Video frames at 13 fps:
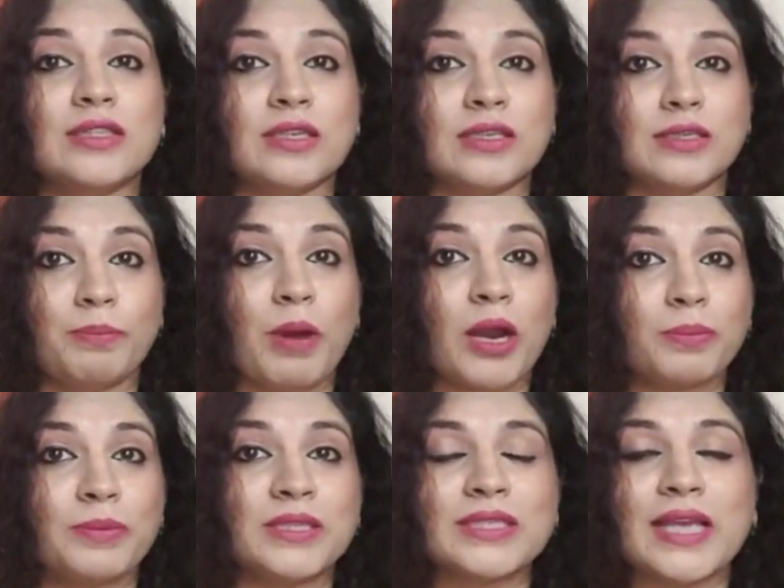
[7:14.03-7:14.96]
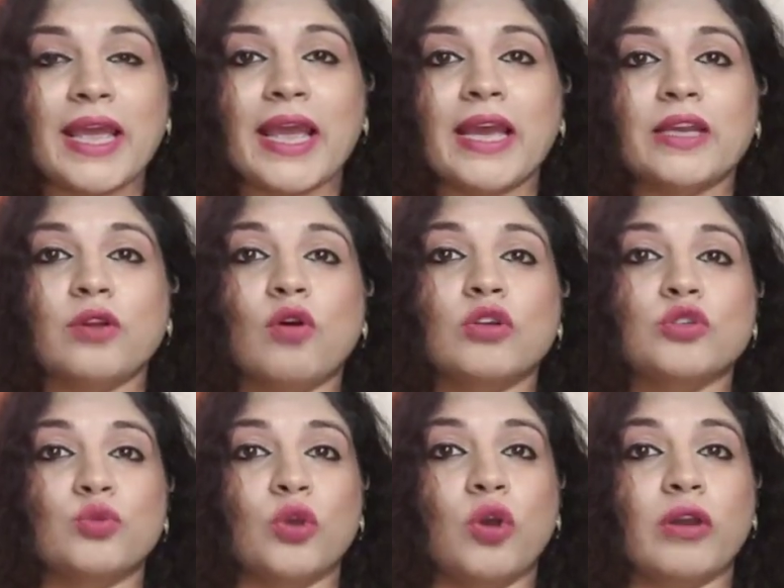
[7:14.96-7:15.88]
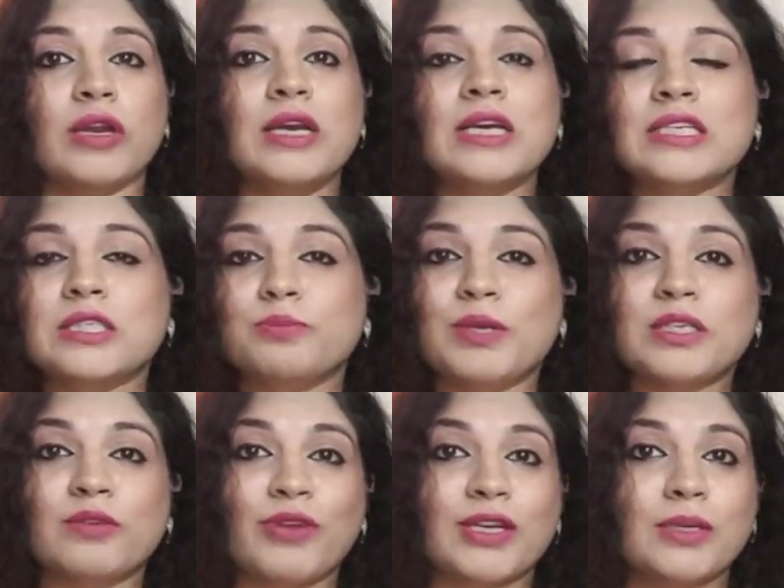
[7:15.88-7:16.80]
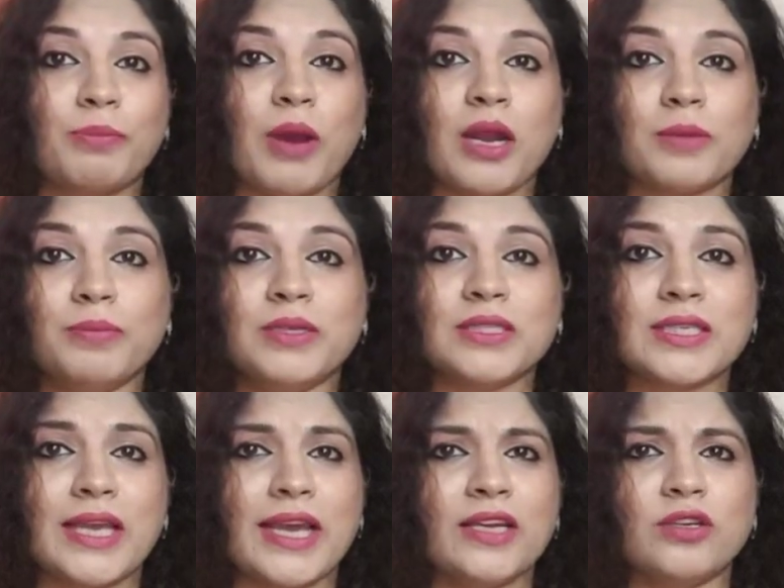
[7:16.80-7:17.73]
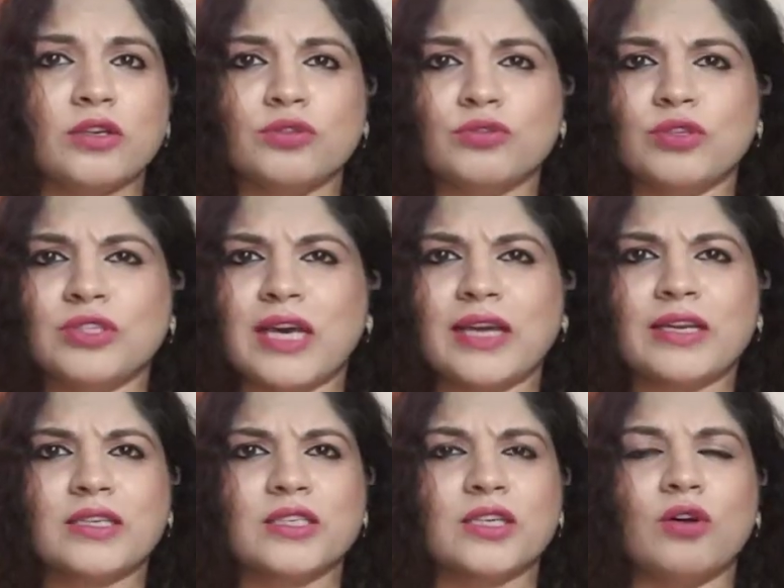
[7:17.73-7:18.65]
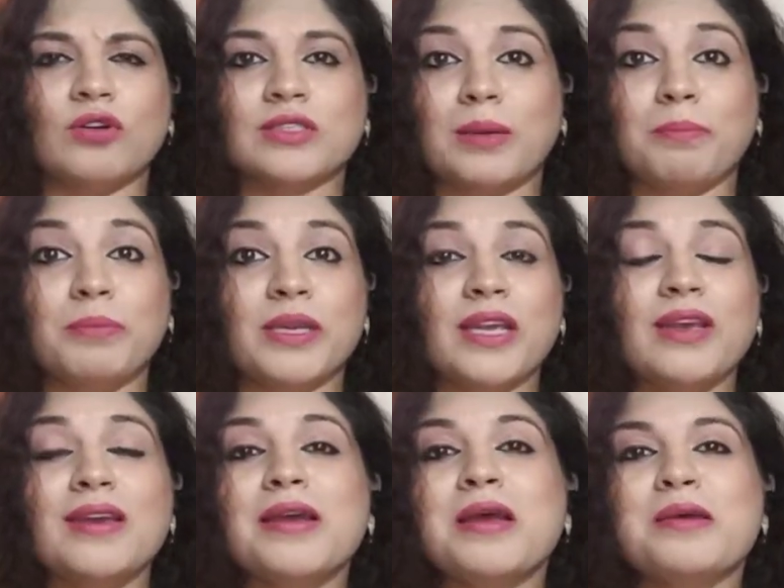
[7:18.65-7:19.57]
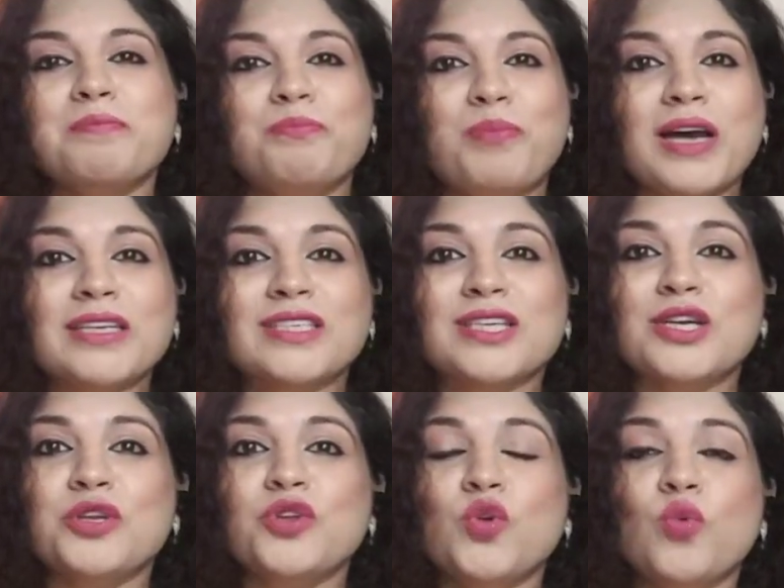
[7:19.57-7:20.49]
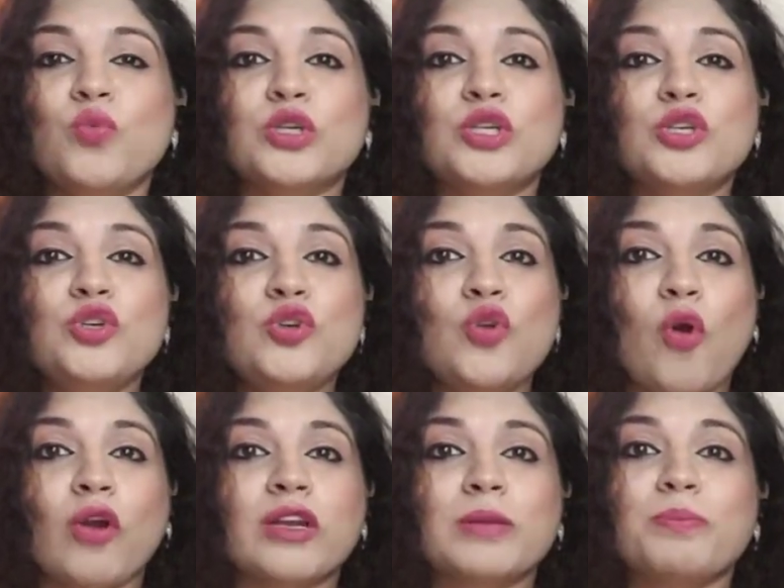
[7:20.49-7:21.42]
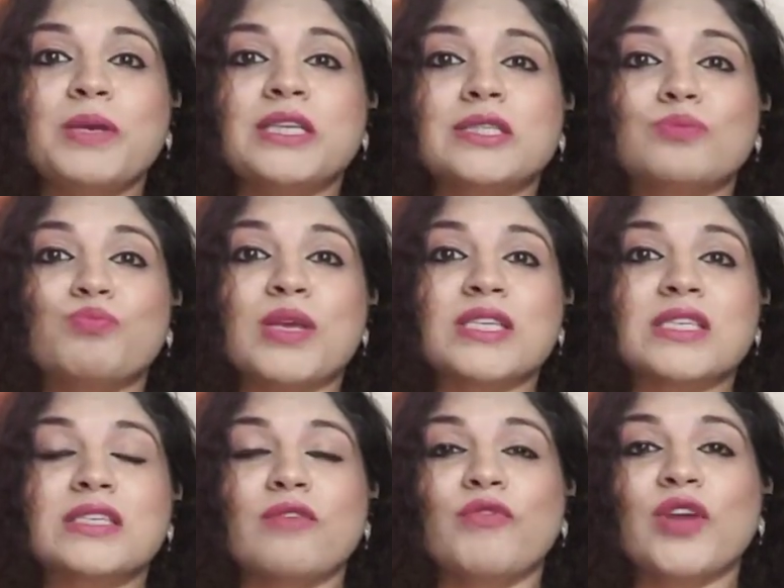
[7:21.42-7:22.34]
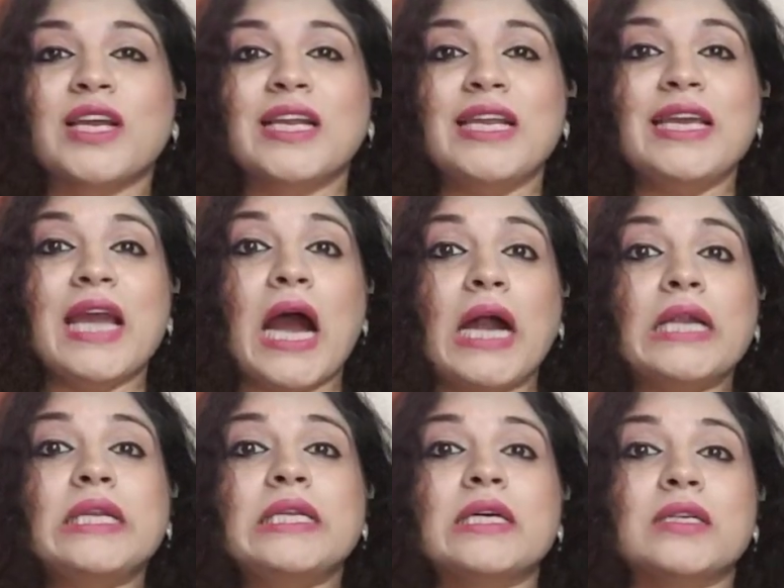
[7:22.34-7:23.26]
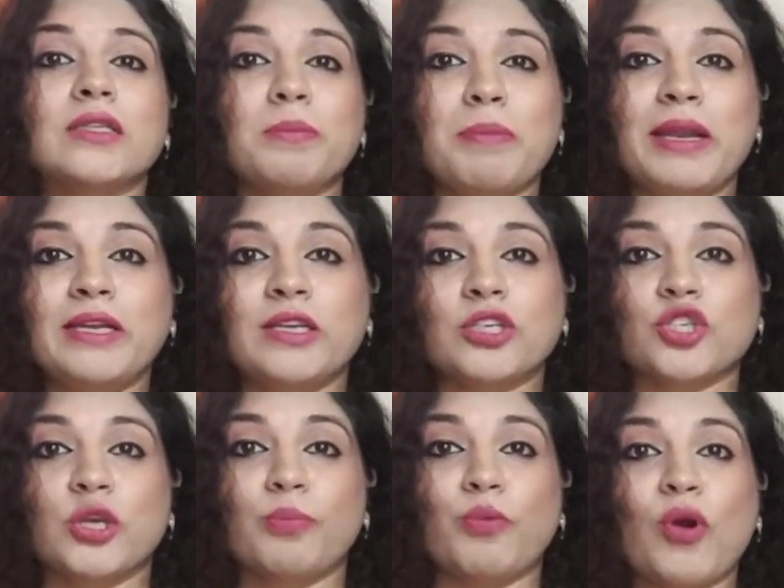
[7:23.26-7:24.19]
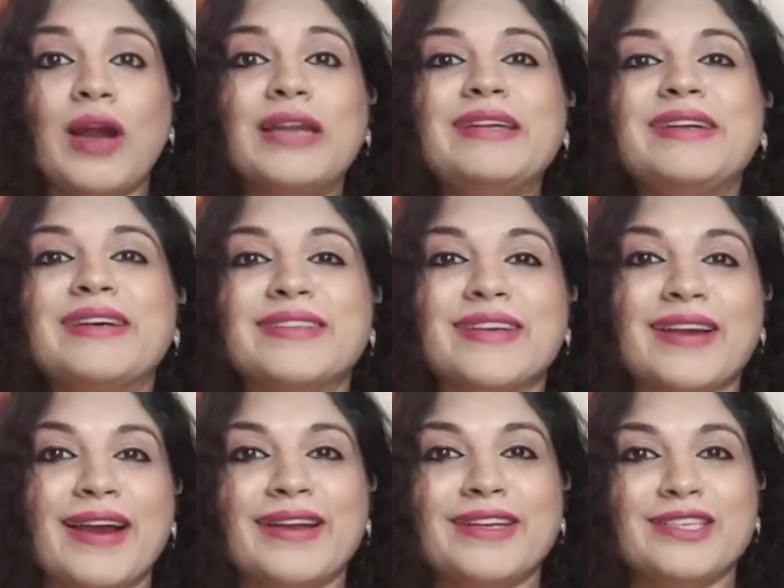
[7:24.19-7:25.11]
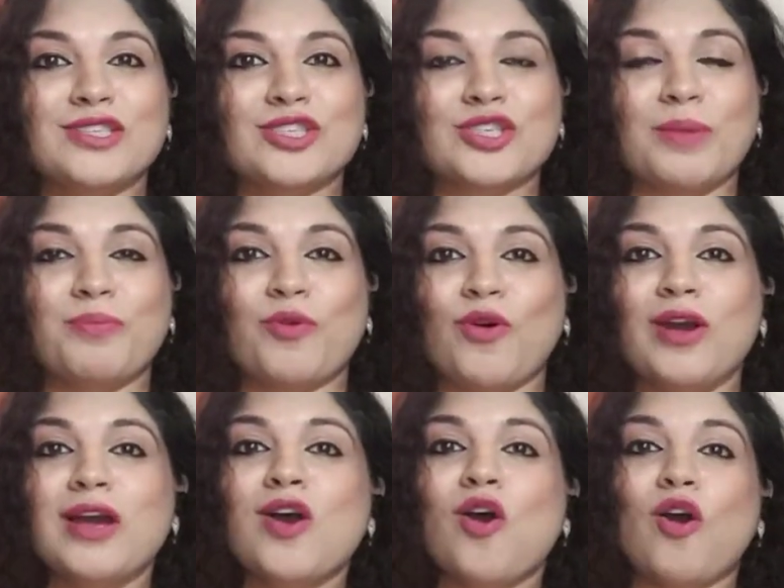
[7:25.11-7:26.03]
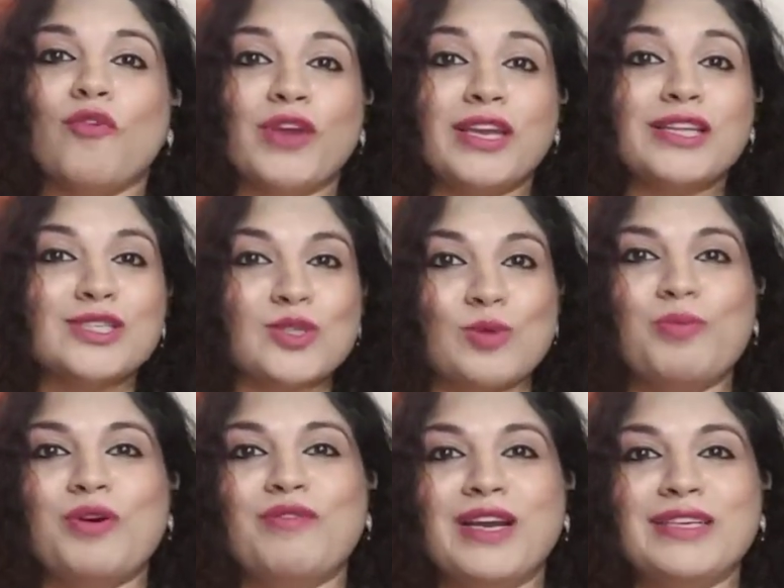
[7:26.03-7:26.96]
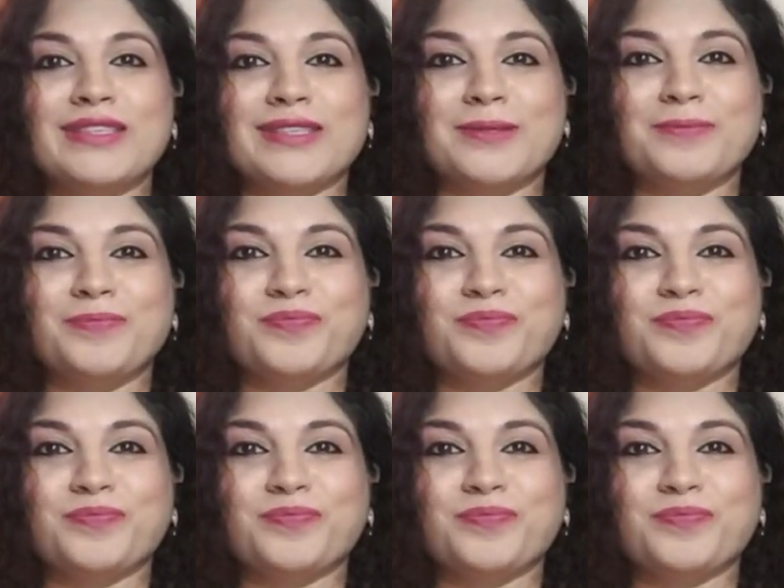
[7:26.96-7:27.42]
department's head or to your specific department's head or to the director or somebody, but you would not be specifically under the mentorship or under the guidanceship or of any supervisor.